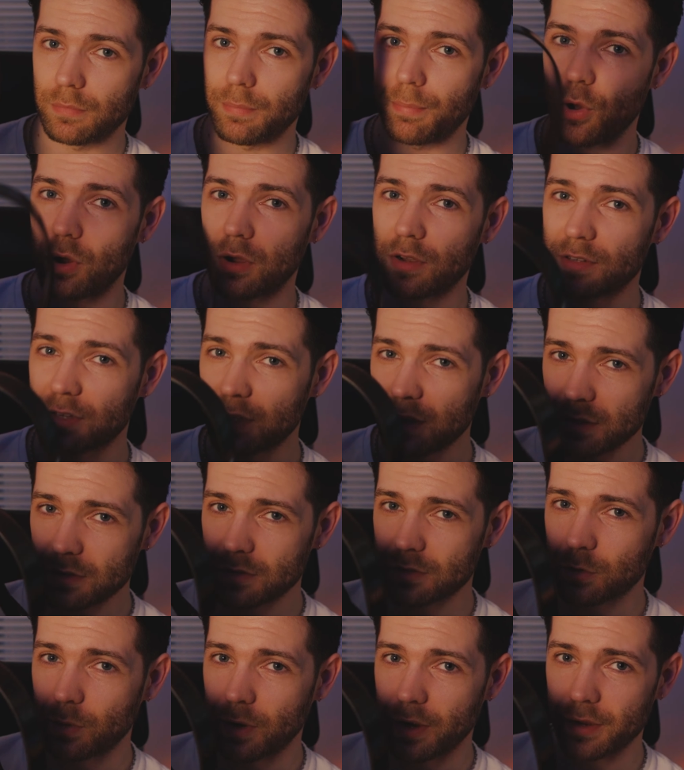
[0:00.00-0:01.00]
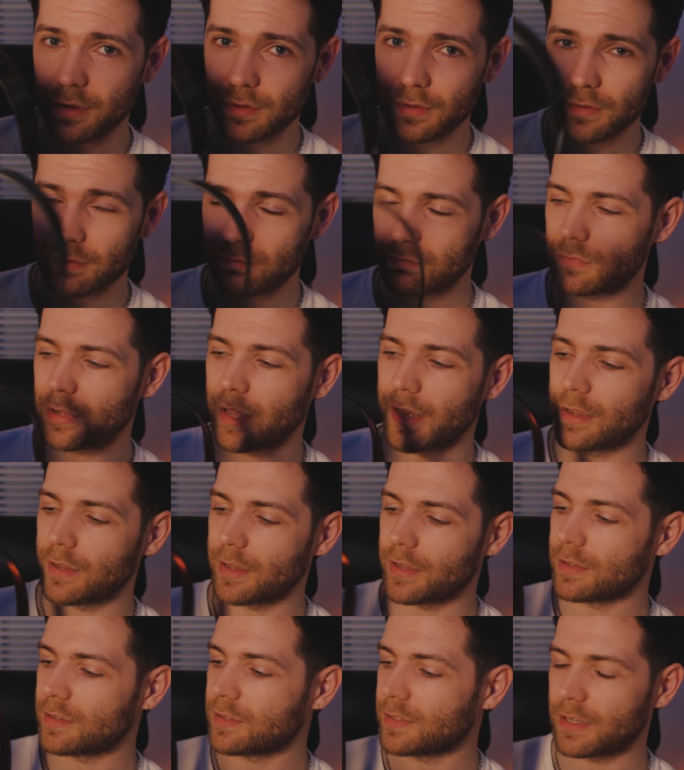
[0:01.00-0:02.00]
boxy. It's quite, like,
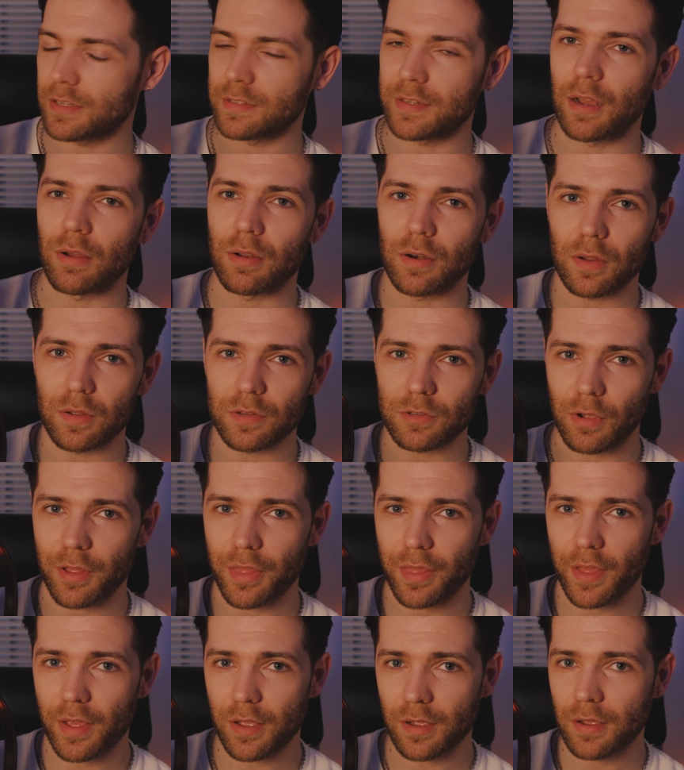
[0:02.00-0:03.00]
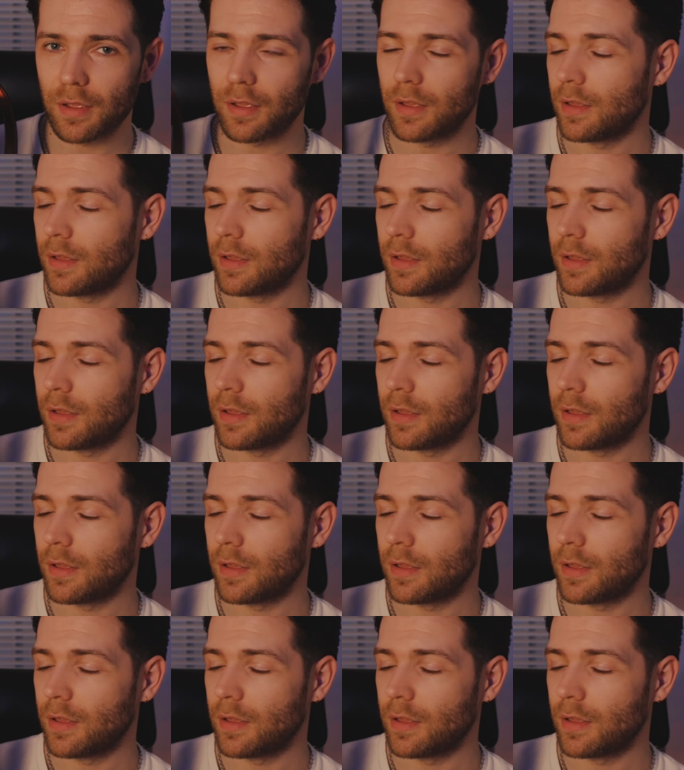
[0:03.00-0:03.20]
it sticks out a lot. It's quite thick.